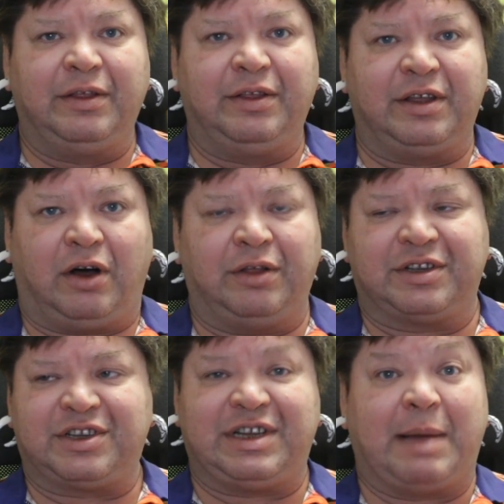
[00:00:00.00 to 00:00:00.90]
all the
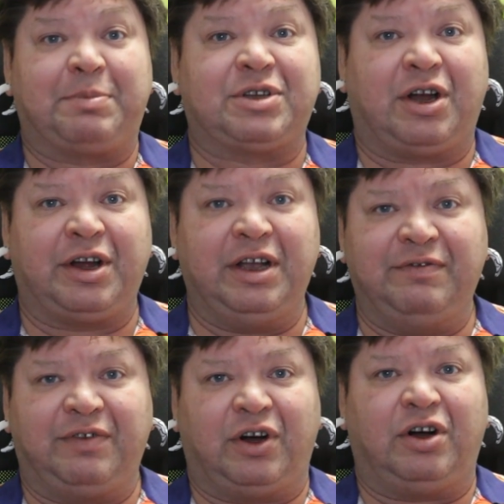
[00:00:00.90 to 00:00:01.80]
steps are
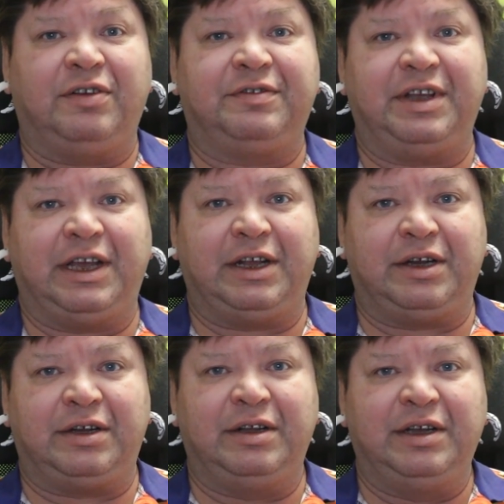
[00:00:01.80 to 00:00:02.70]
involved
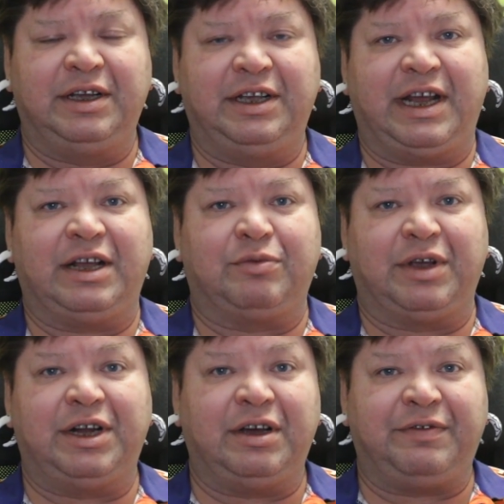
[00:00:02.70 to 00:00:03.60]
in getting
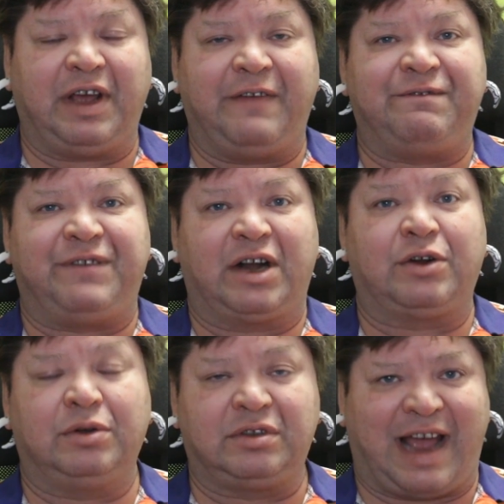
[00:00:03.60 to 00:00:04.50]
rid of a
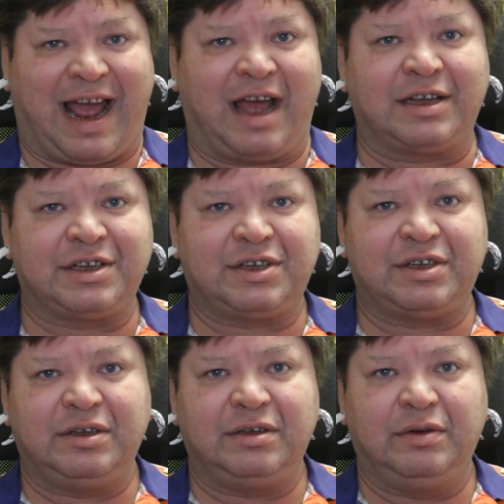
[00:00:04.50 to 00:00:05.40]
federal
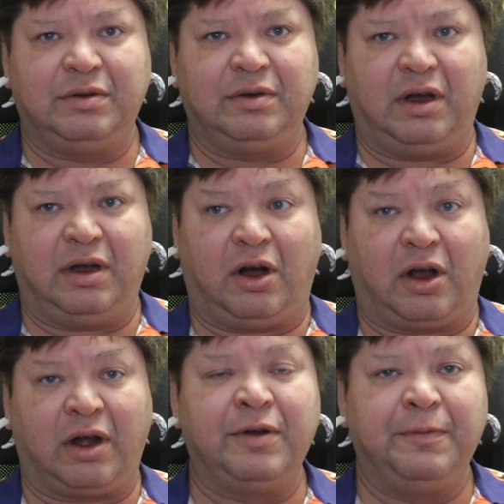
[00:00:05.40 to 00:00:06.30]
tax
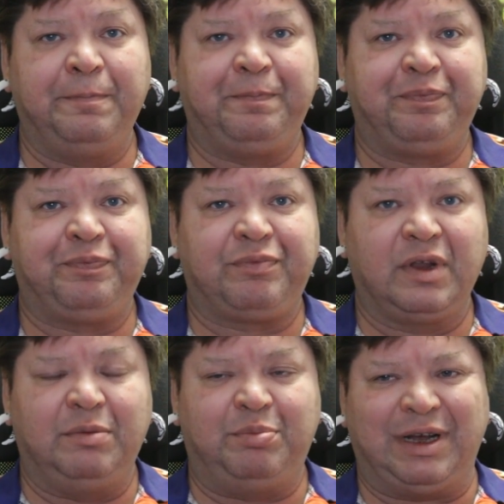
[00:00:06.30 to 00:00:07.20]
are.
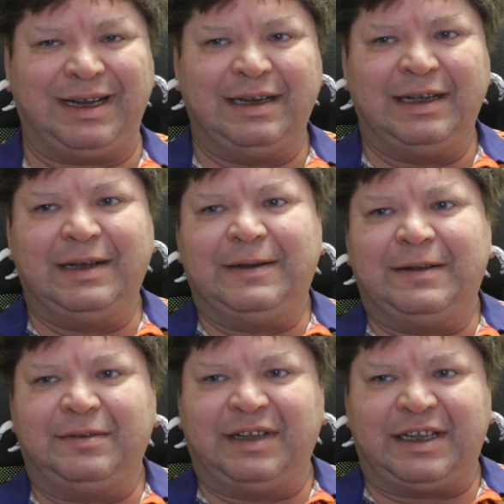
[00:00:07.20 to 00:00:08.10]
But
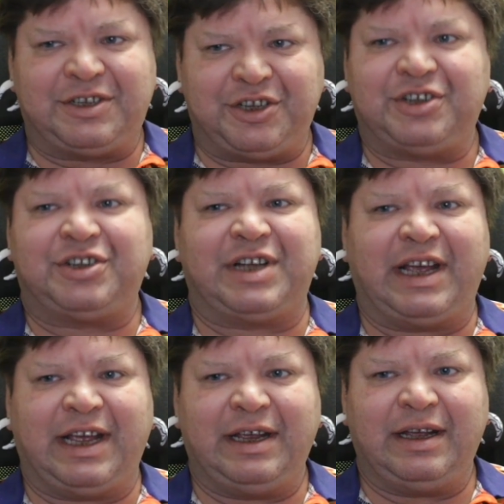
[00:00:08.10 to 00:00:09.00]
let's just
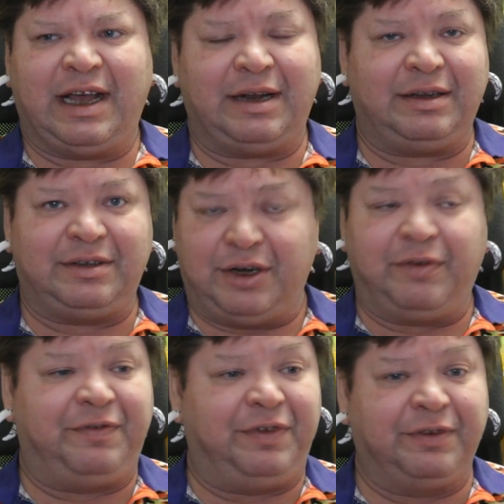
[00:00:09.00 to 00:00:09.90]
say, and
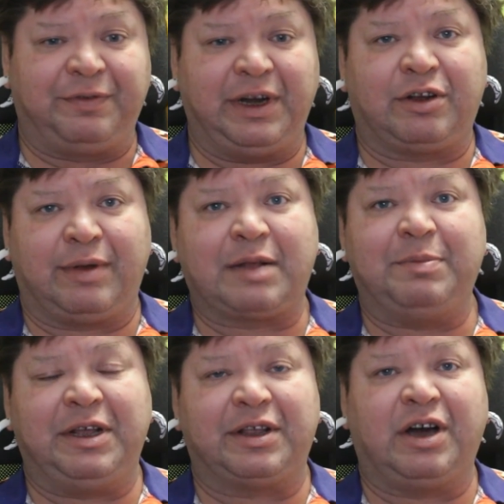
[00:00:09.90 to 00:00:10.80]
feel free to correct
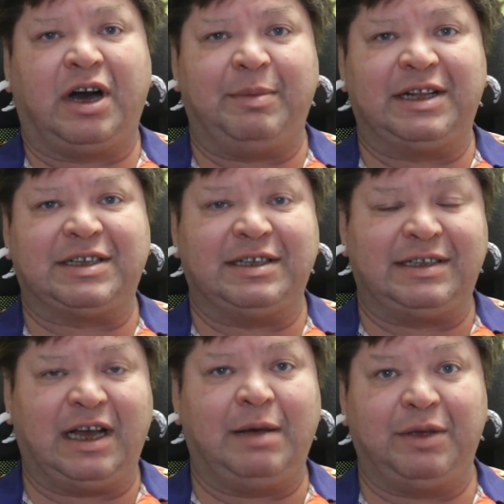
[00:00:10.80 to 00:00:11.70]
me in the comments and
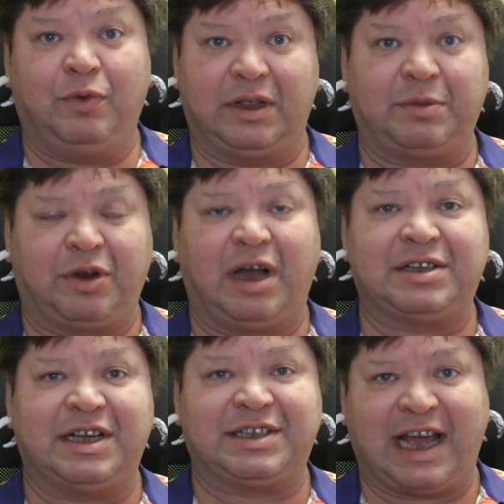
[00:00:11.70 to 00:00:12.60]
tell me what the
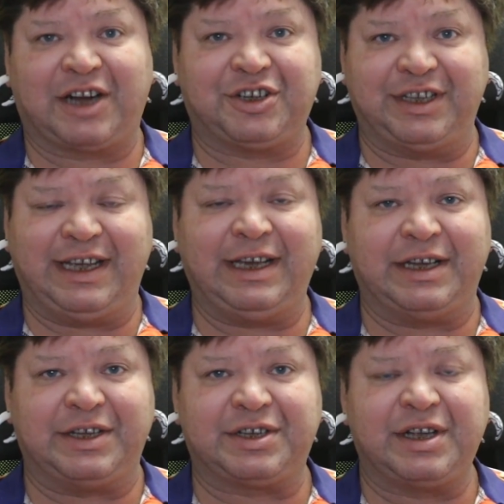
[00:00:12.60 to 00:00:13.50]
process actually
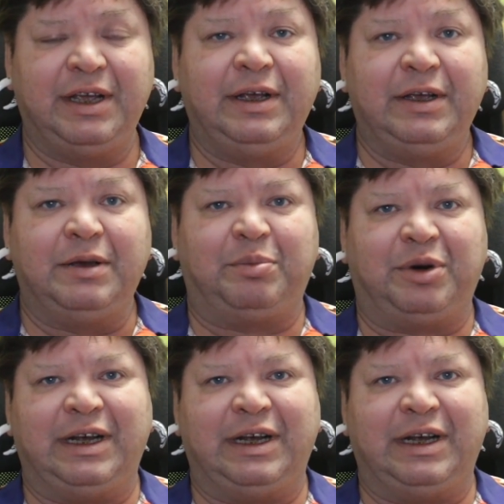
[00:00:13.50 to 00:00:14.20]
is. But